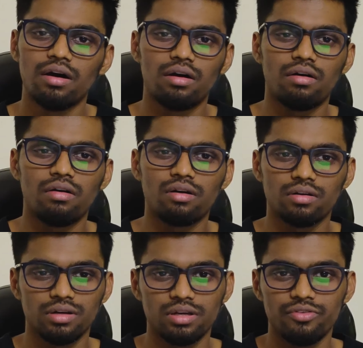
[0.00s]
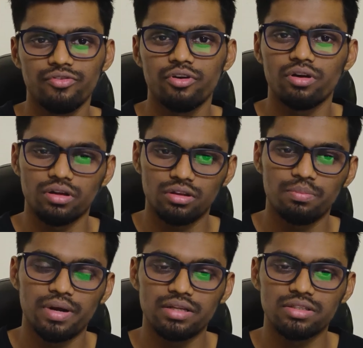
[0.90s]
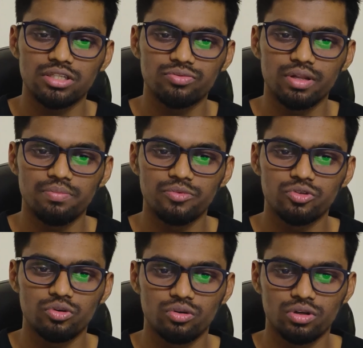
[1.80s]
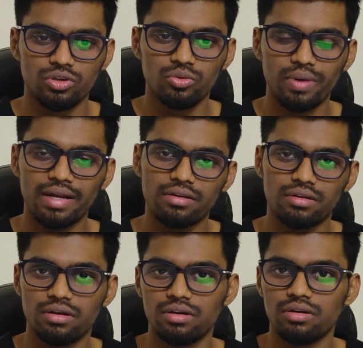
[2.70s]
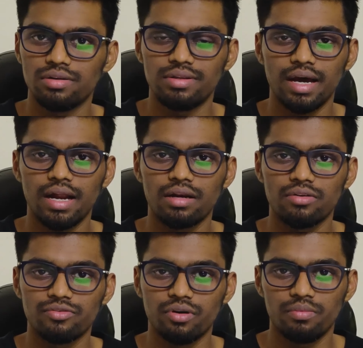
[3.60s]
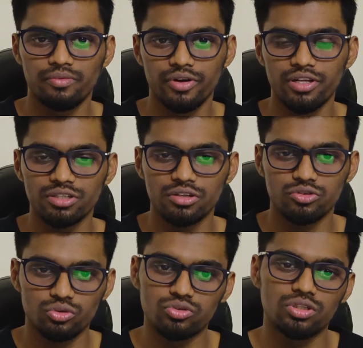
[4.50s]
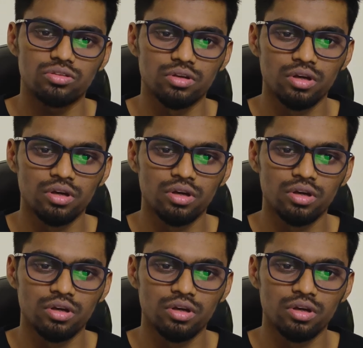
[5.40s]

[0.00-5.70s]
or if you're other branch as well, so you might learn that from various other sources.